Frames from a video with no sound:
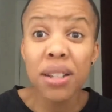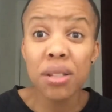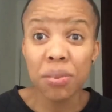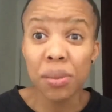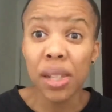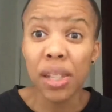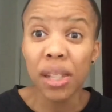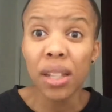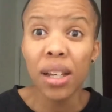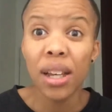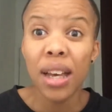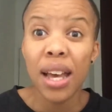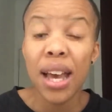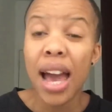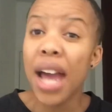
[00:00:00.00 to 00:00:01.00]
me
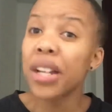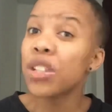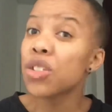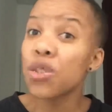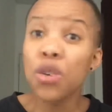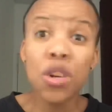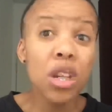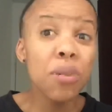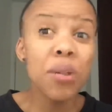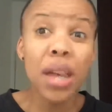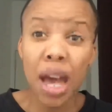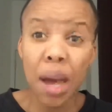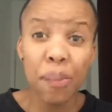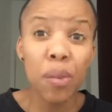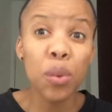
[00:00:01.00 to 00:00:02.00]
and he's not gonna be
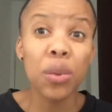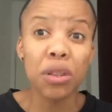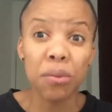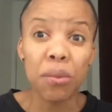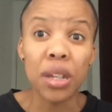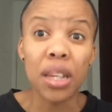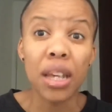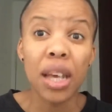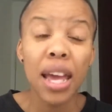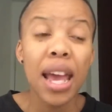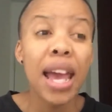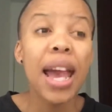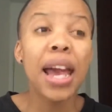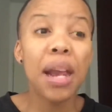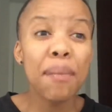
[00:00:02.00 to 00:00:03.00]
happy with me.
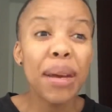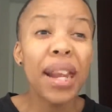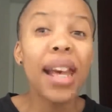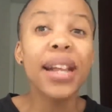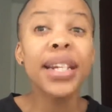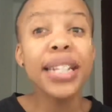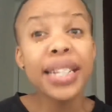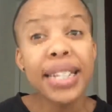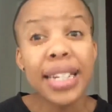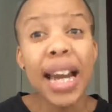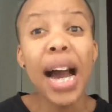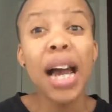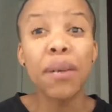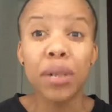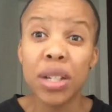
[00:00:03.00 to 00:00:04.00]
And I might actually
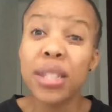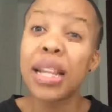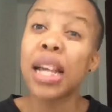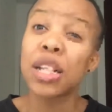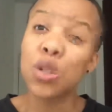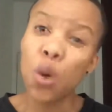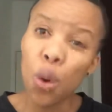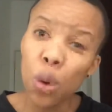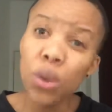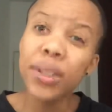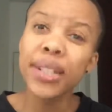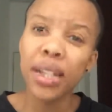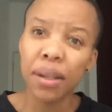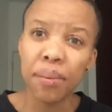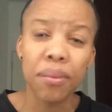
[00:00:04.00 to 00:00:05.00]
die because I
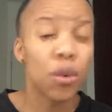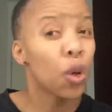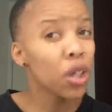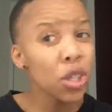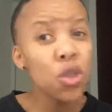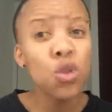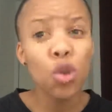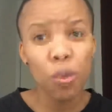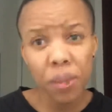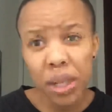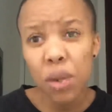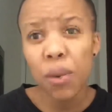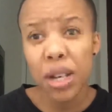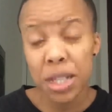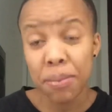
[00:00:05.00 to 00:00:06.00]
told him, not in so
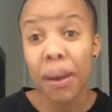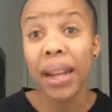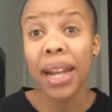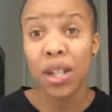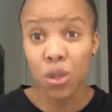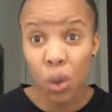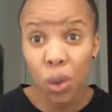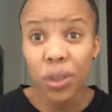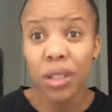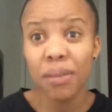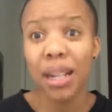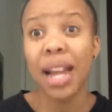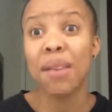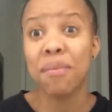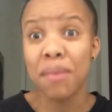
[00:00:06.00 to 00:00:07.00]
many ways, but I told him
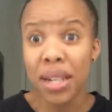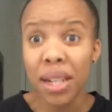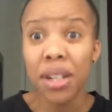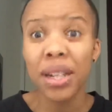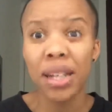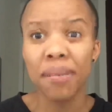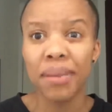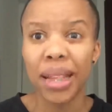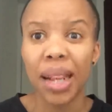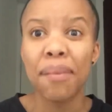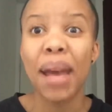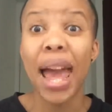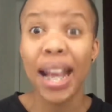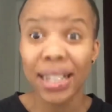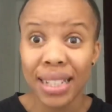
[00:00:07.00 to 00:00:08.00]
and admitted to him that I'm
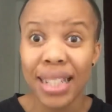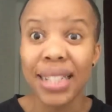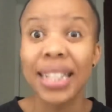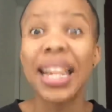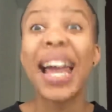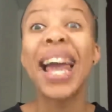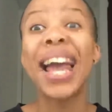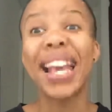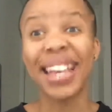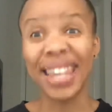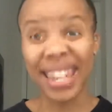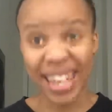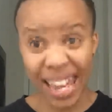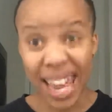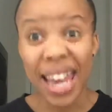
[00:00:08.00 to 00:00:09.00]
actually
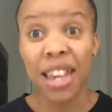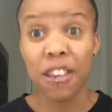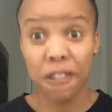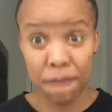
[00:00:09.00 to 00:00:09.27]
gay.